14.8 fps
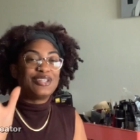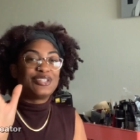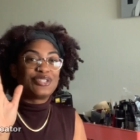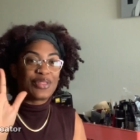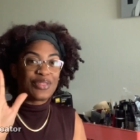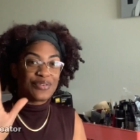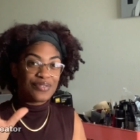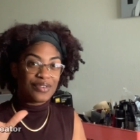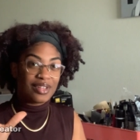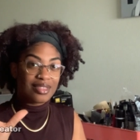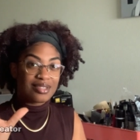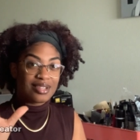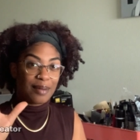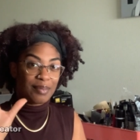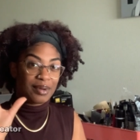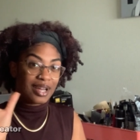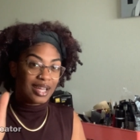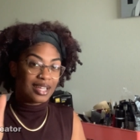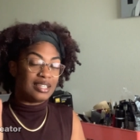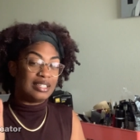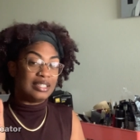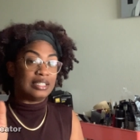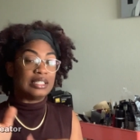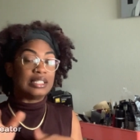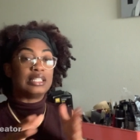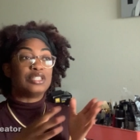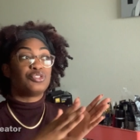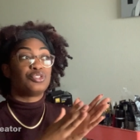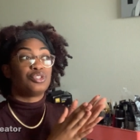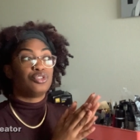So the fifth topic idea
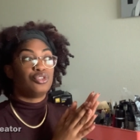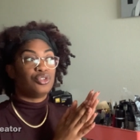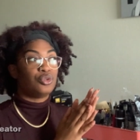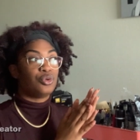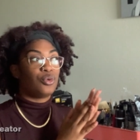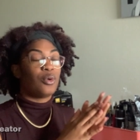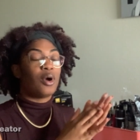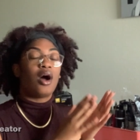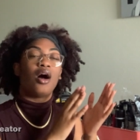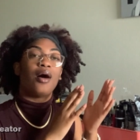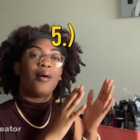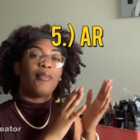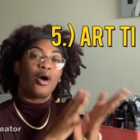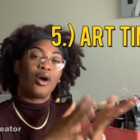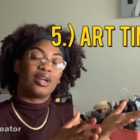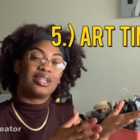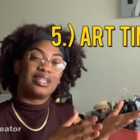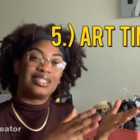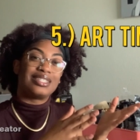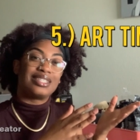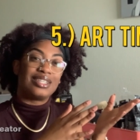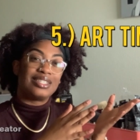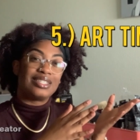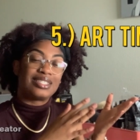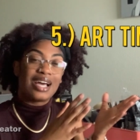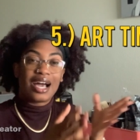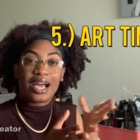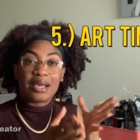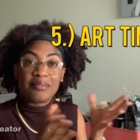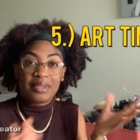is to do art
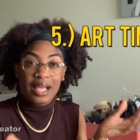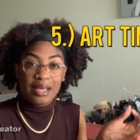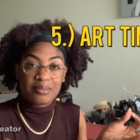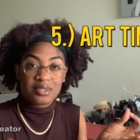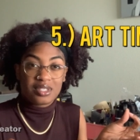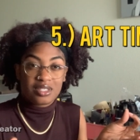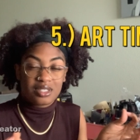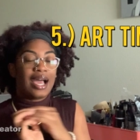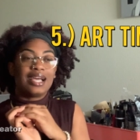time lapse.